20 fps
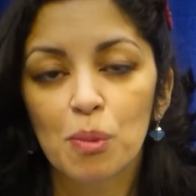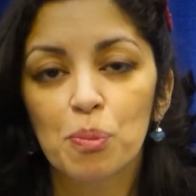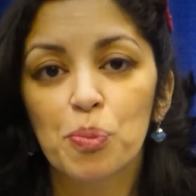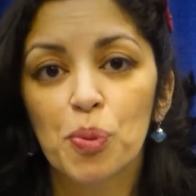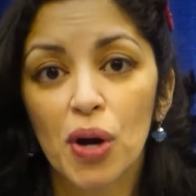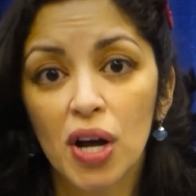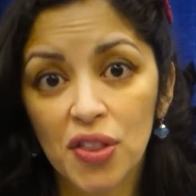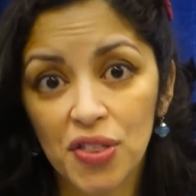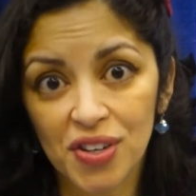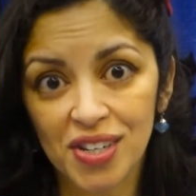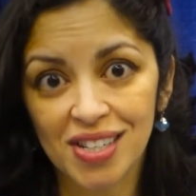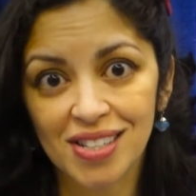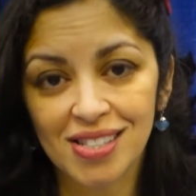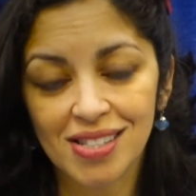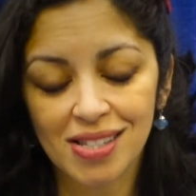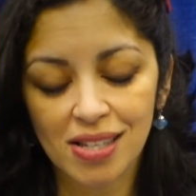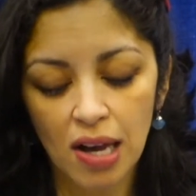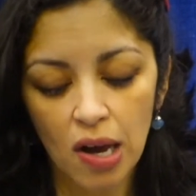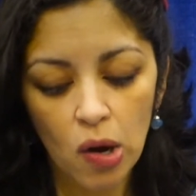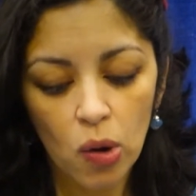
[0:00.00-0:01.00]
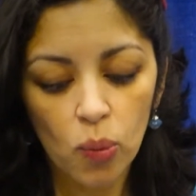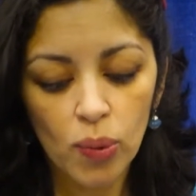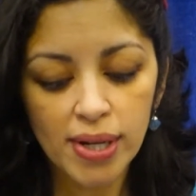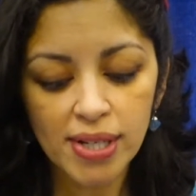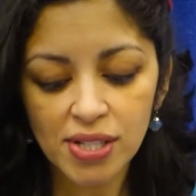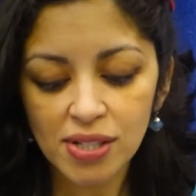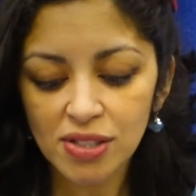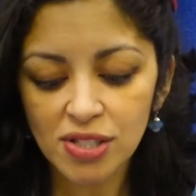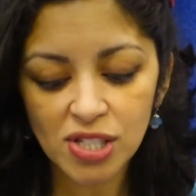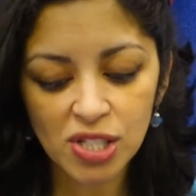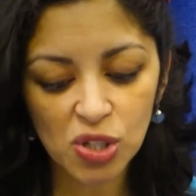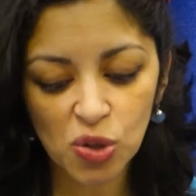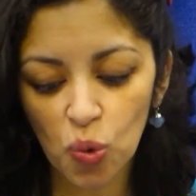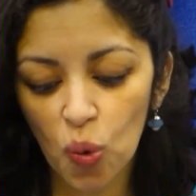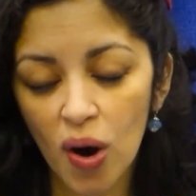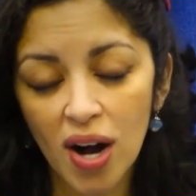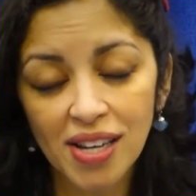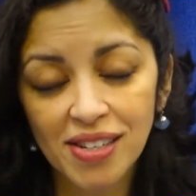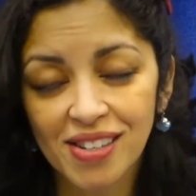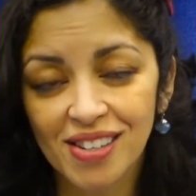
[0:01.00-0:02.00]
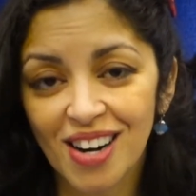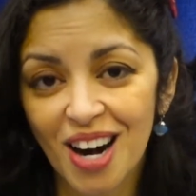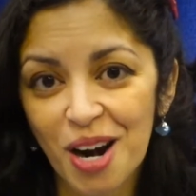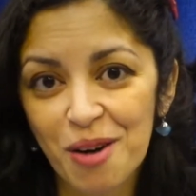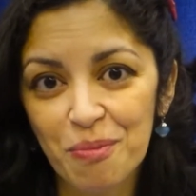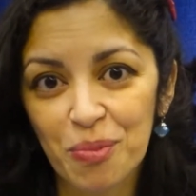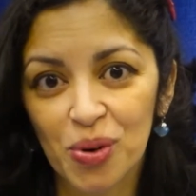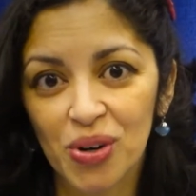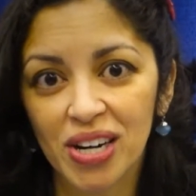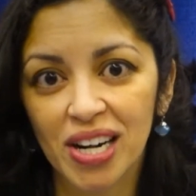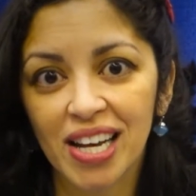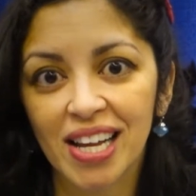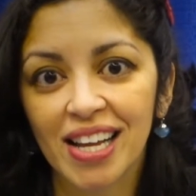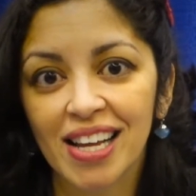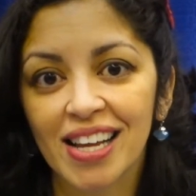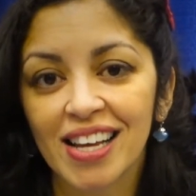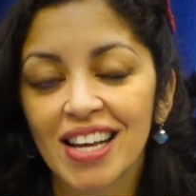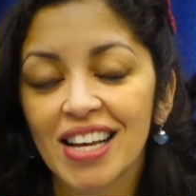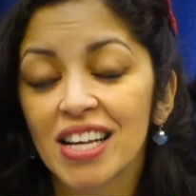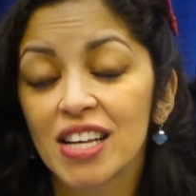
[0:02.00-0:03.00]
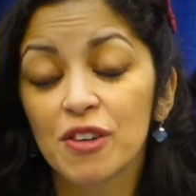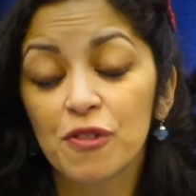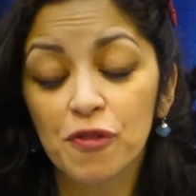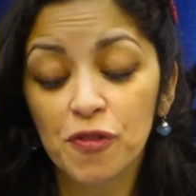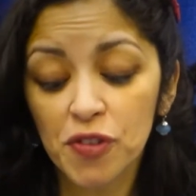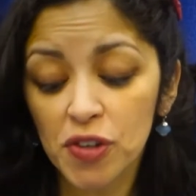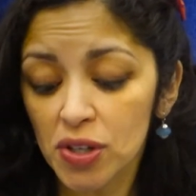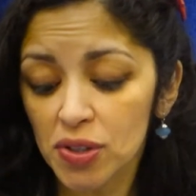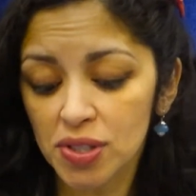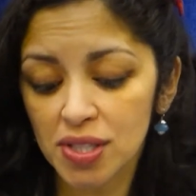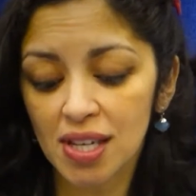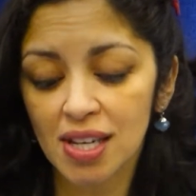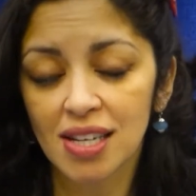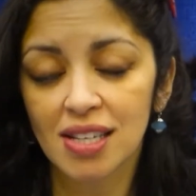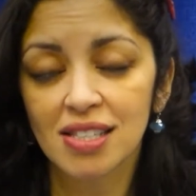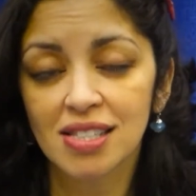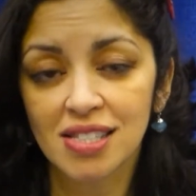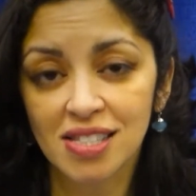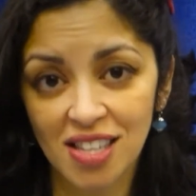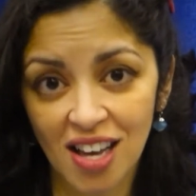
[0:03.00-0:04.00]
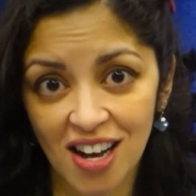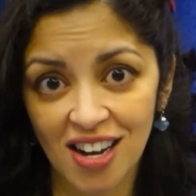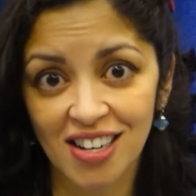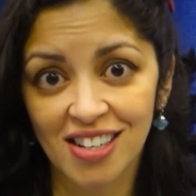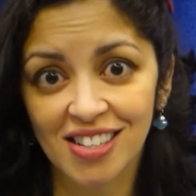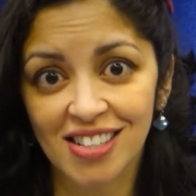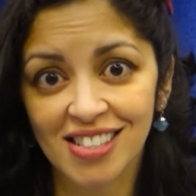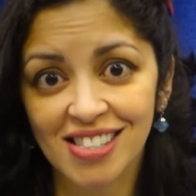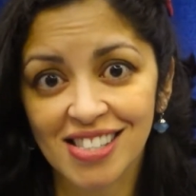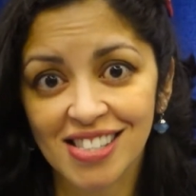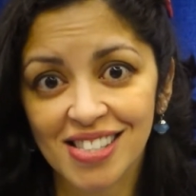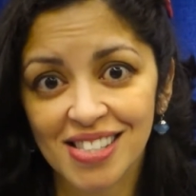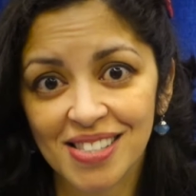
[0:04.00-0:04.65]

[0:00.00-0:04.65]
Brothers, we shall squander our morning in futile songs.